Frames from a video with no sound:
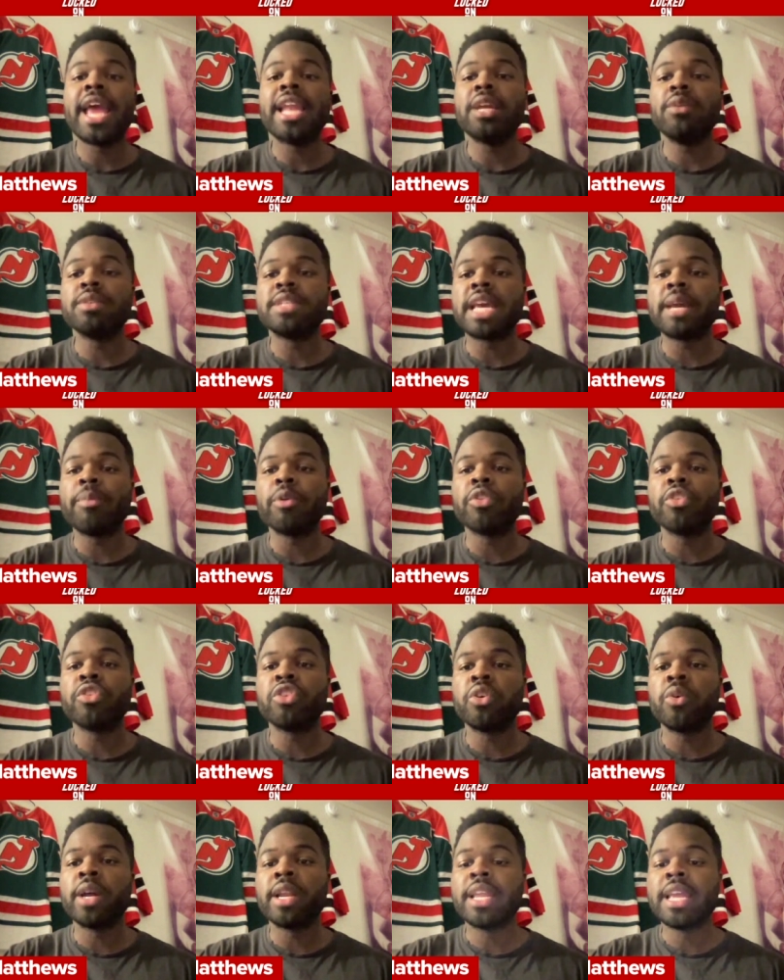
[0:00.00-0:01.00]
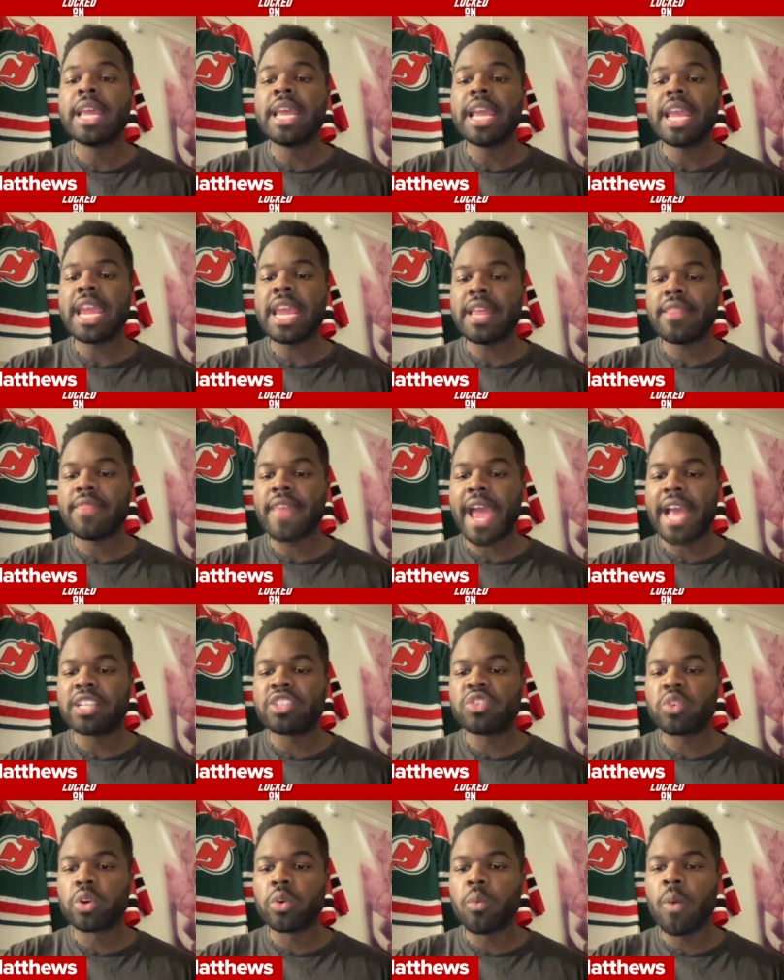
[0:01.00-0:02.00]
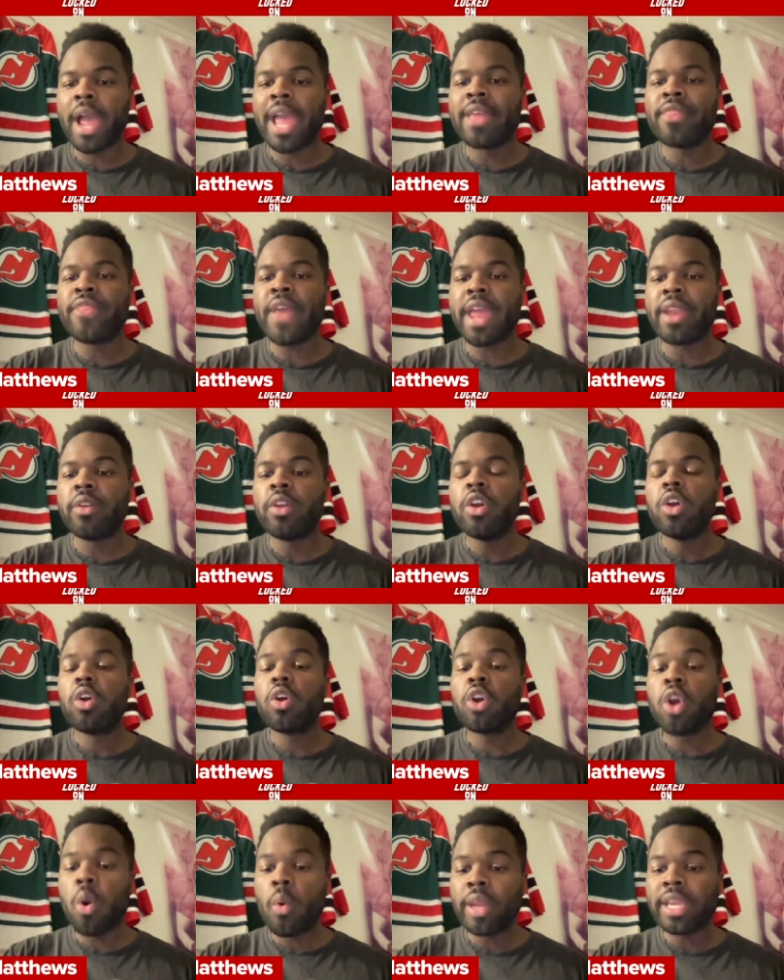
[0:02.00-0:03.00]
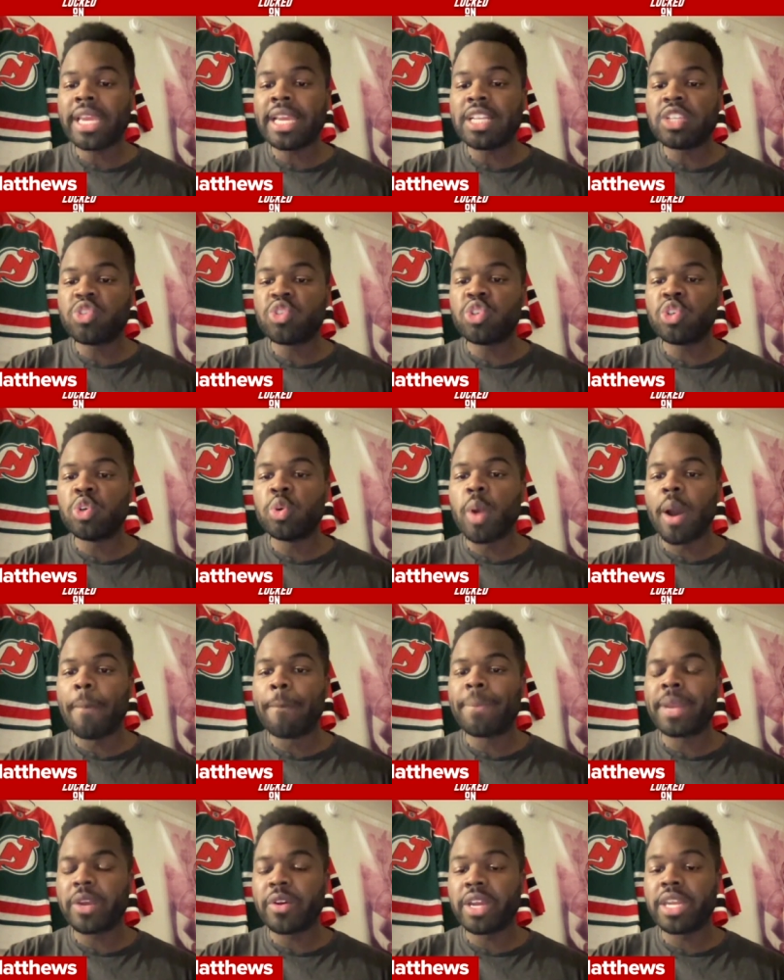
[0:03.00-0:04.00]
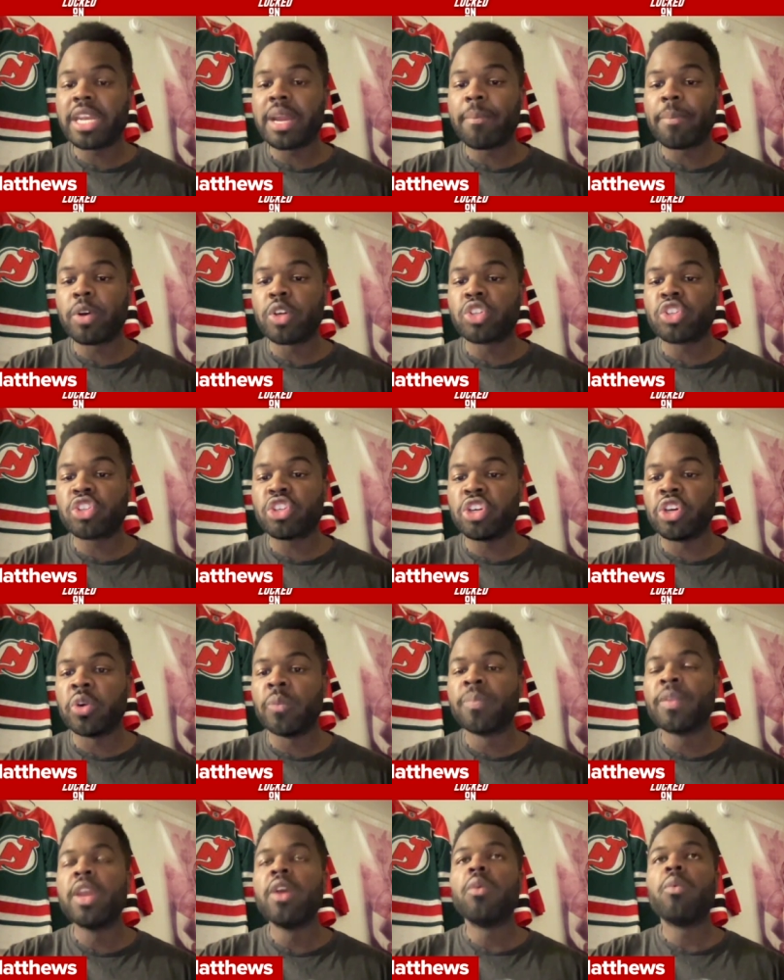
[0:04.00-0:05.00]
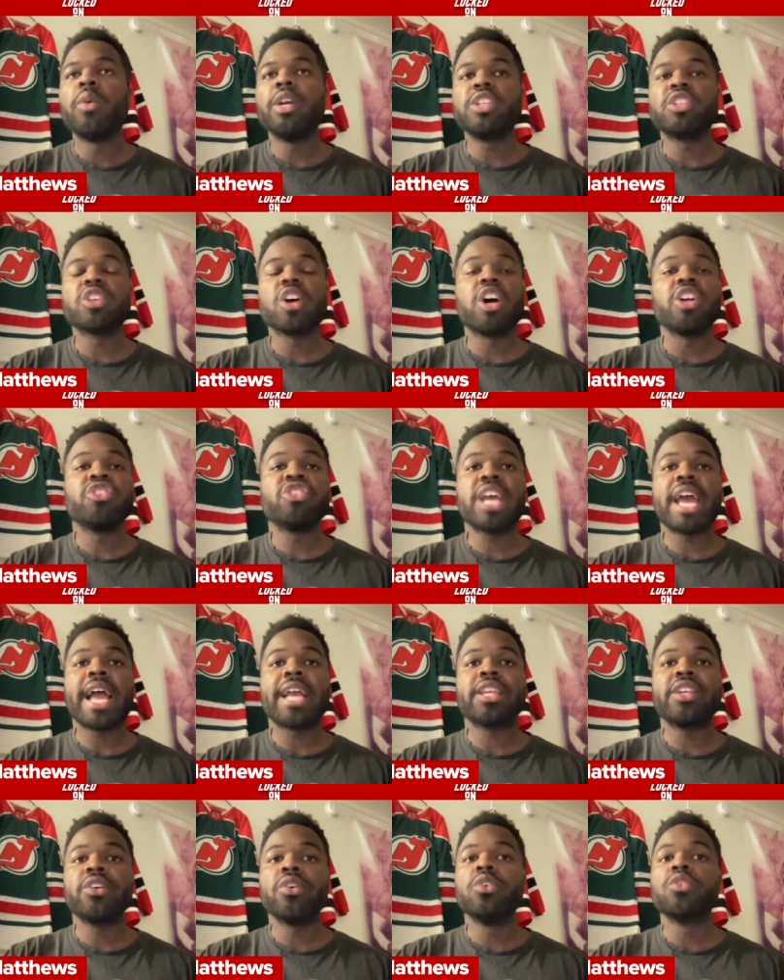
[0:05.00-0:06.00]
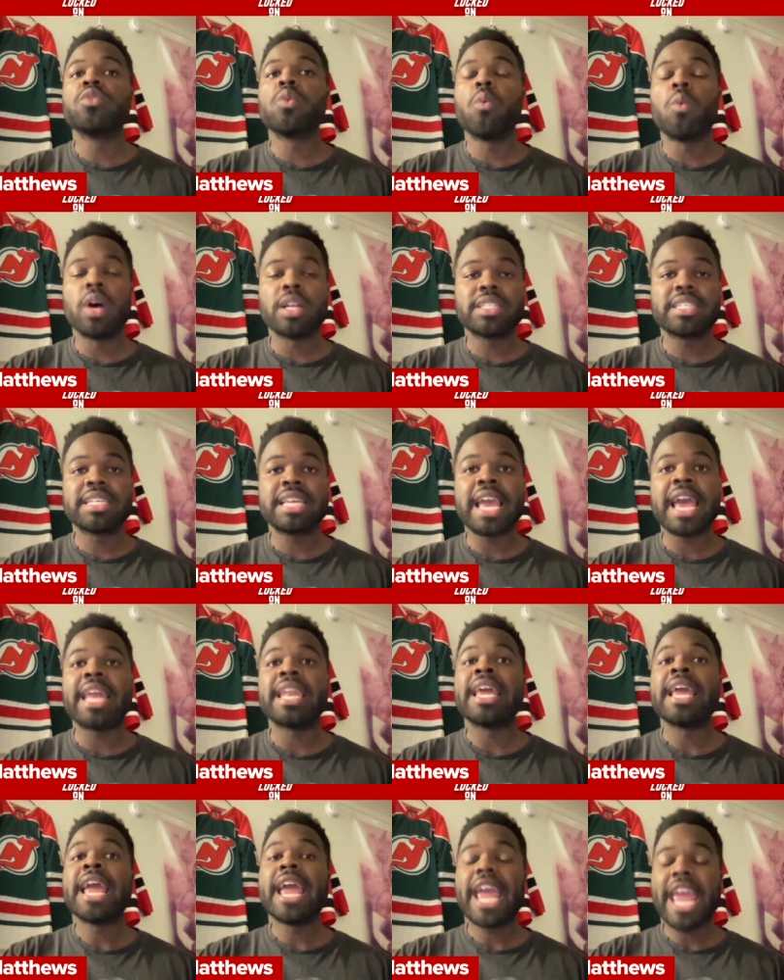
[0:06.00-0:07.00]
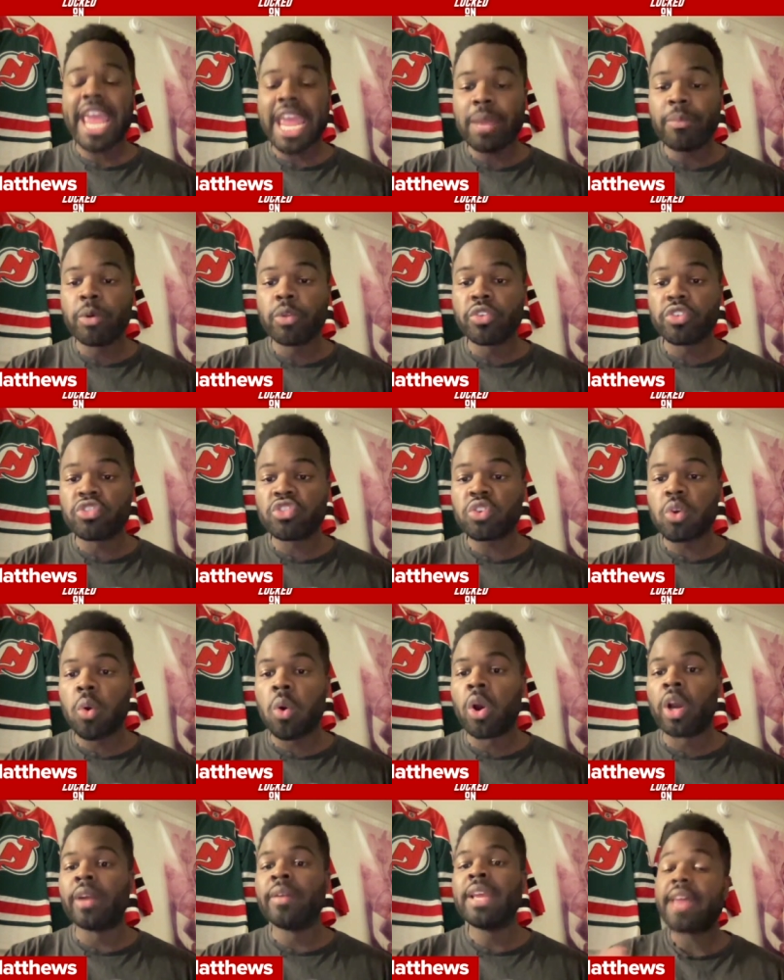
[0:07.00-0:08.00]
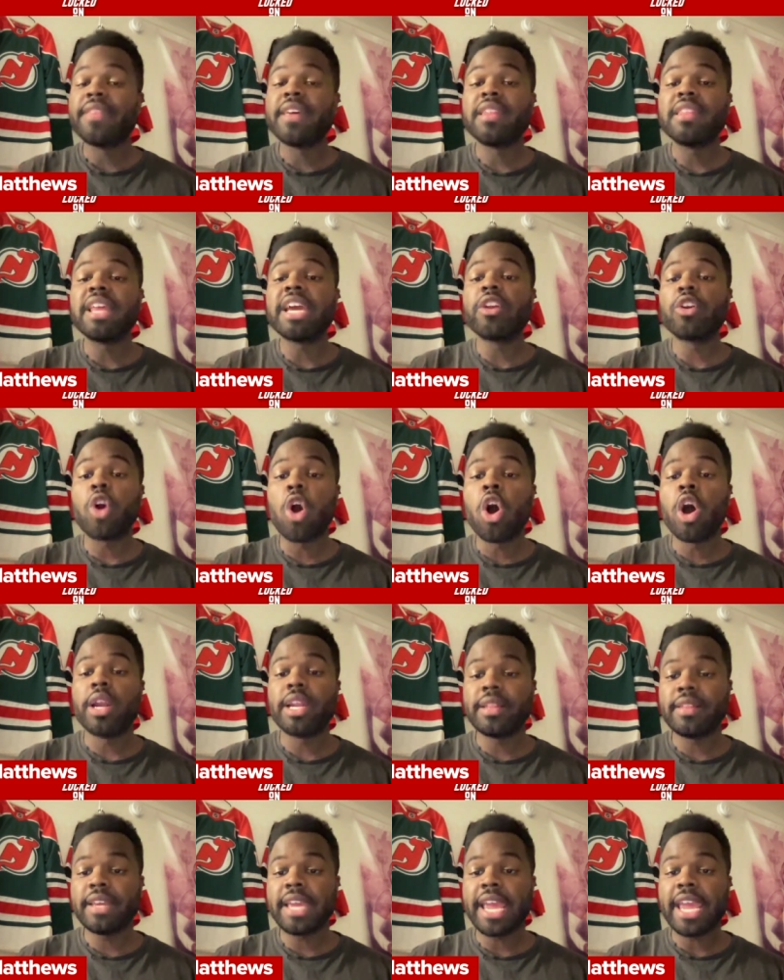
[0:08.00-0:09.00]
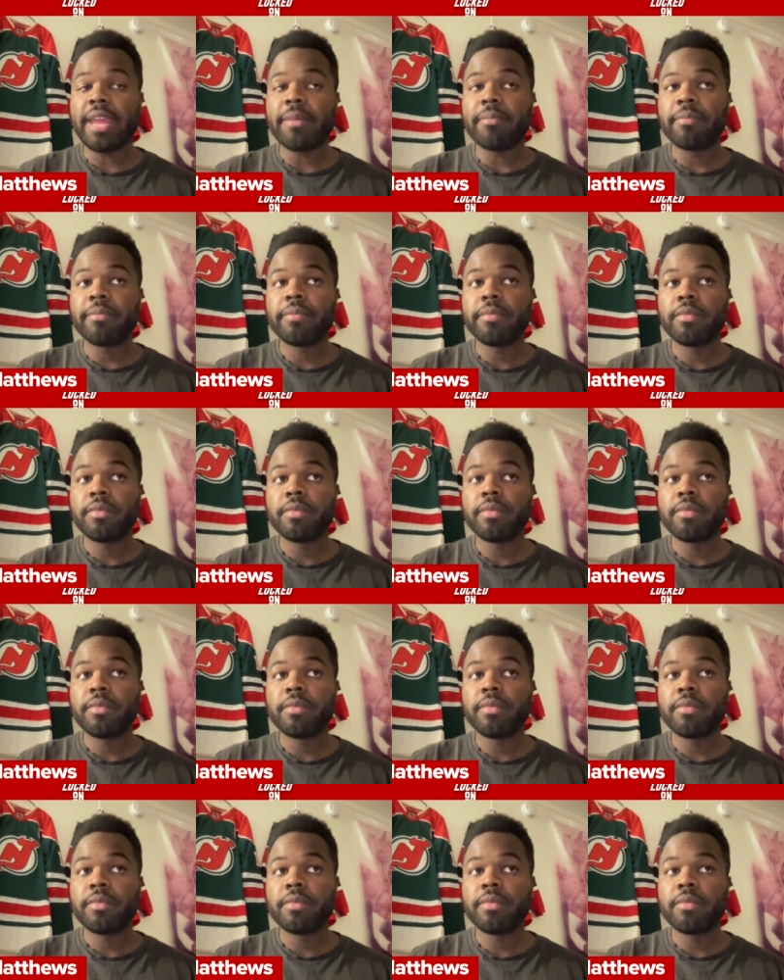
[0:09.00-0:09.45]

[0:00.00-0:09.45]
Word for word: And he was able to do it in that sort of way. Then going into period number two, we saw Jack Hughes once again able to score. And then later on in the game,